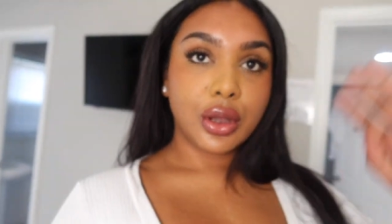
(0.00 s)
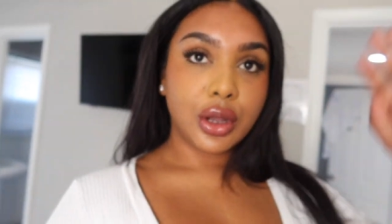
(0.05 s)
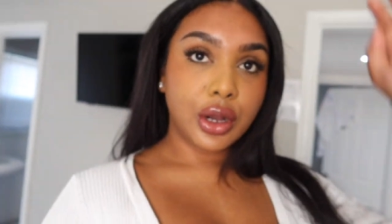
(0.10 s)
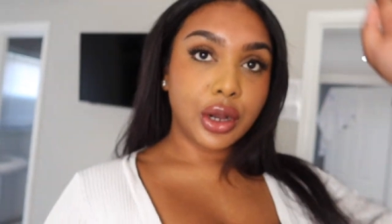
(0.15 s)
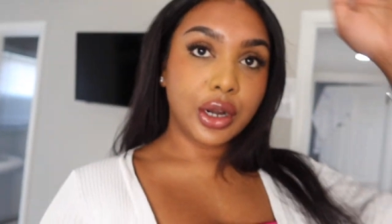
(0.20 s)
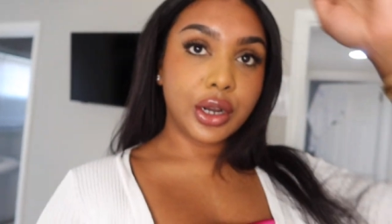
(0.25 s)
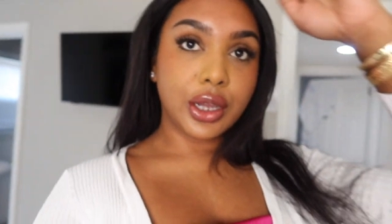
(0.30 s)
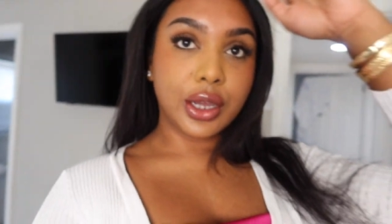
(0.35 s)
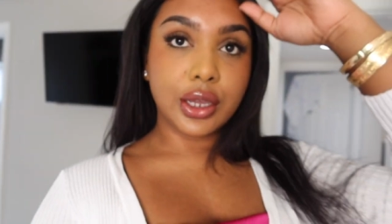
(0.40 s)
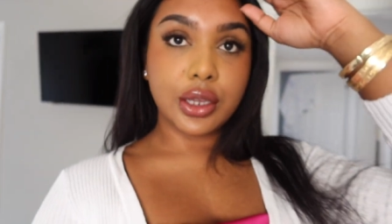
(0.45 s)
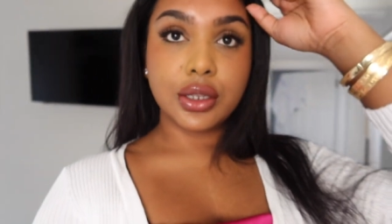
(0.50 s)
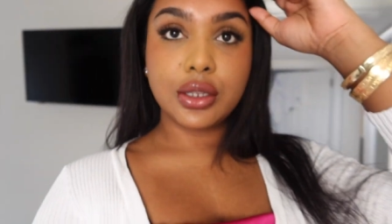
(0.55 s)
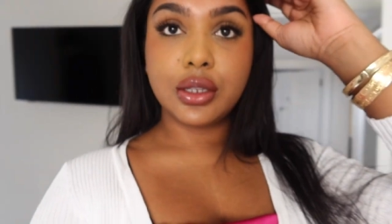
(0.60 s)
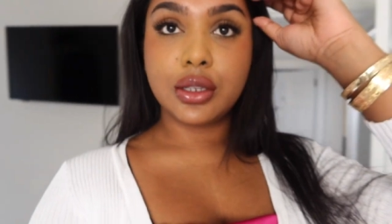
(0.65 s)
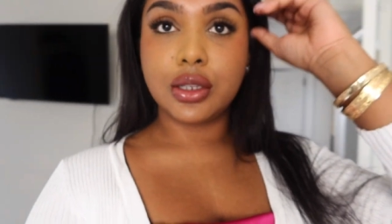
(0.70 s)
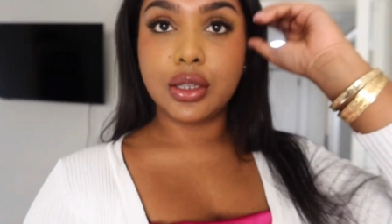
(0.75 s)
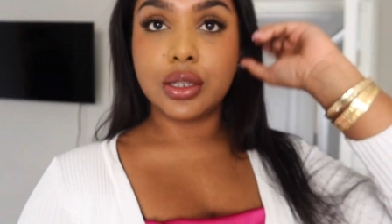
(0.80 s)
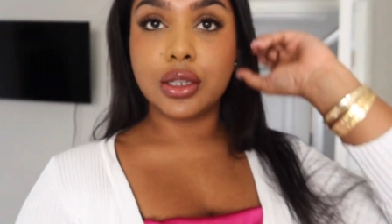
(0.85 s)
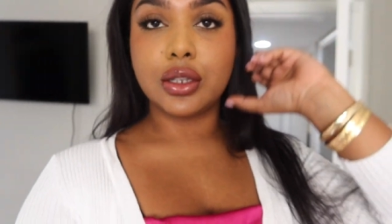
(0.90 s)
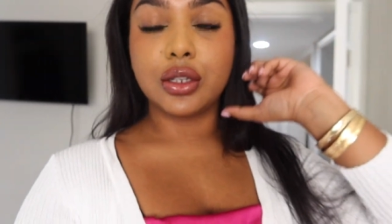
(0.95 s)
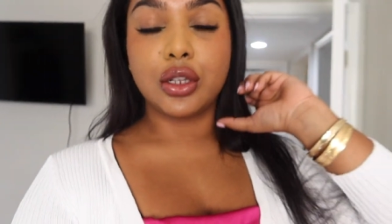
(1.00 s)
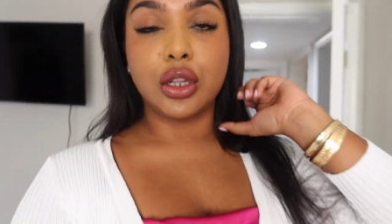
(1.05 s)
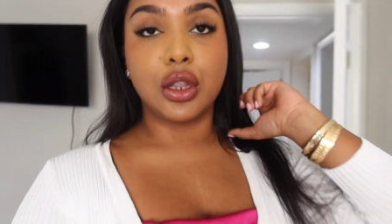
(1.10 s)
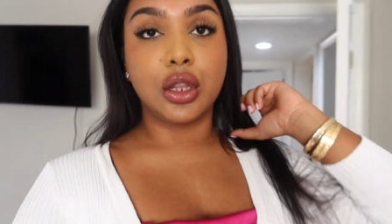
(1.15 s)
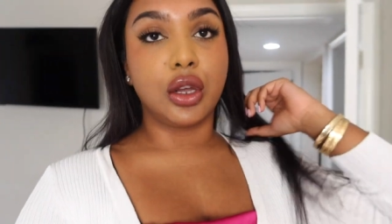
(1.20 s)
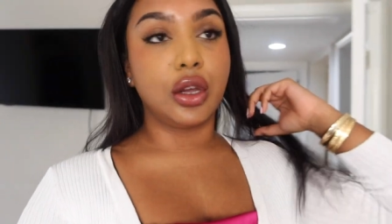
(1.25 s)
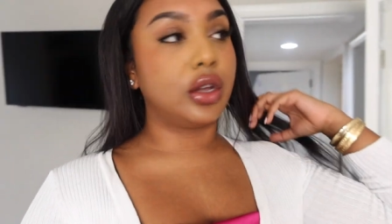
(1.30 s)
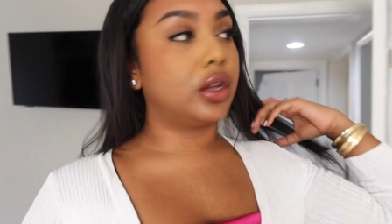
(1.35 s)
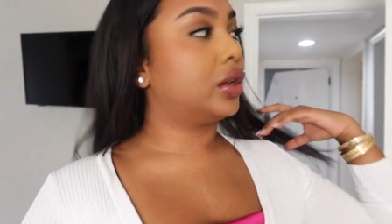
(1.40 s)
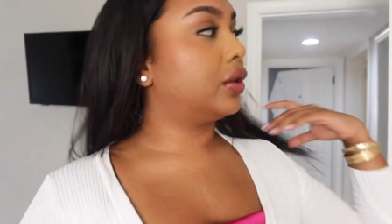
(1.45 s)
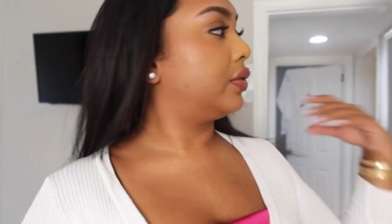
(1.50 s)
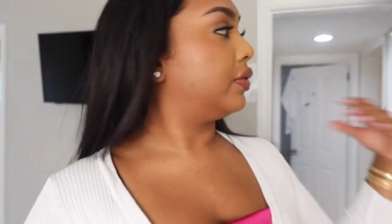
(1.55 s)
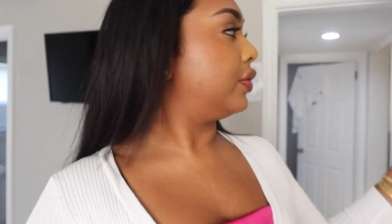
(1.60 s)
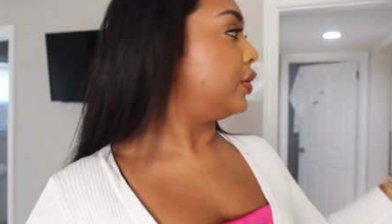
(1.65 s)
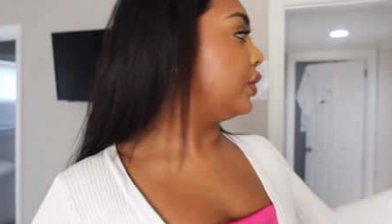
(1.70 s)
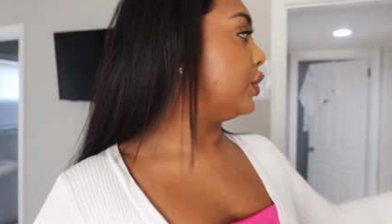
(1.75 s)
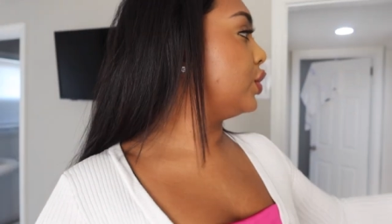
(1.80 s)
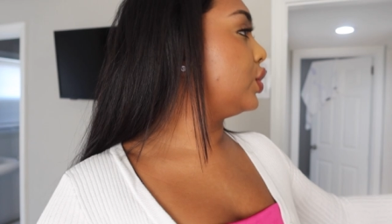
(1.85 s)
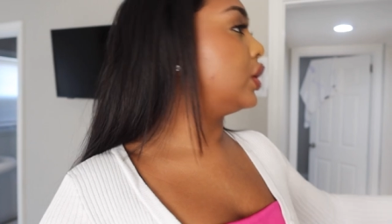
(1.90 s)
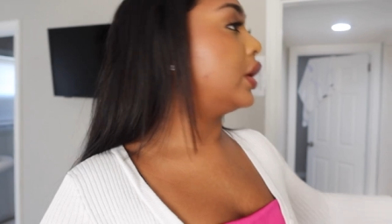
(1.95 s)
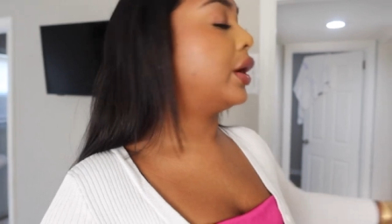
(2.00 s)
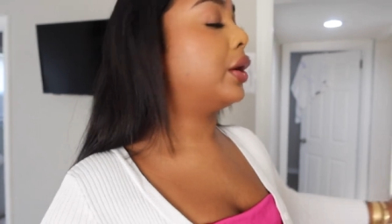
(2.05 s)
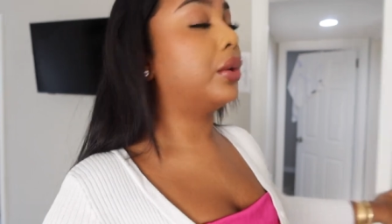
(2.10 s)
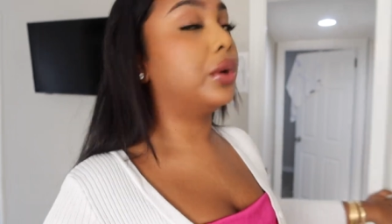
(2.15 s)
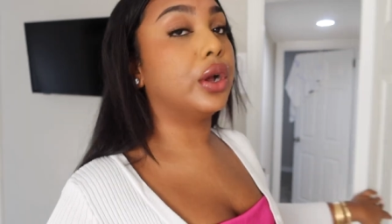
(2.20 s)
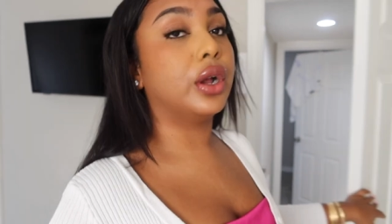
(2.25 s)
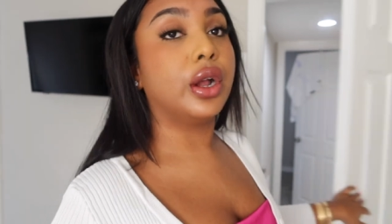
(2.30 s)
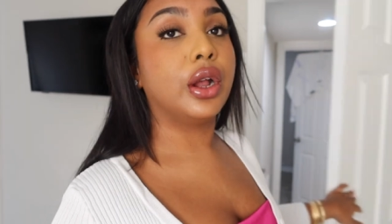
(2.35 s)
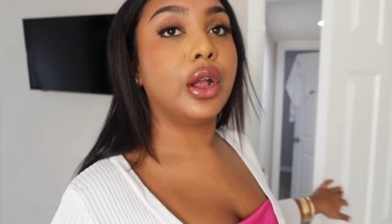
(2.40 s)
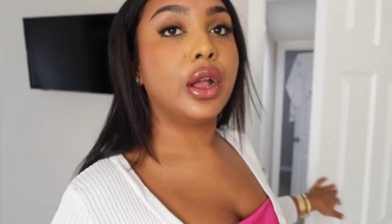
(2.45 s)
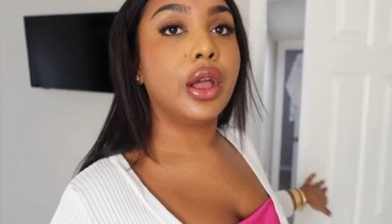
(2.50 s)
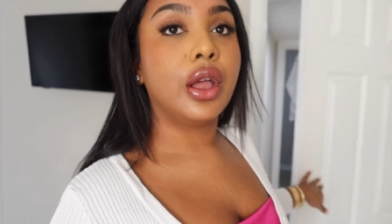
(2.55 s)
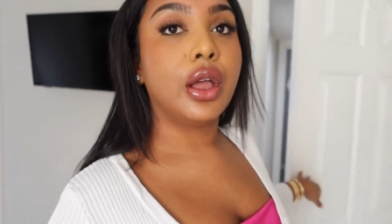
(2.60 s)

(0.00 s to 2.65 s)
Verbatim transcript: Alright guys, this is the look for the shower.